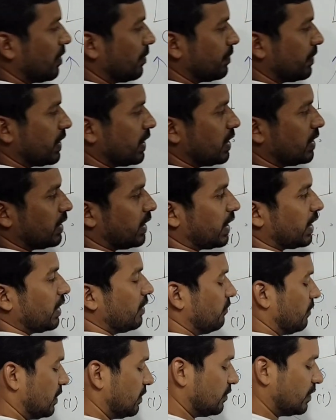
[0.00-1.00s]
appearance,
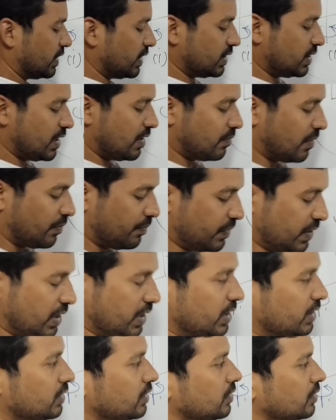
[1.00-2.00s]
again 120 same
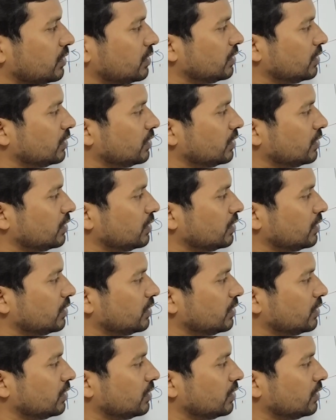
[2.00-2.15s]
appearance.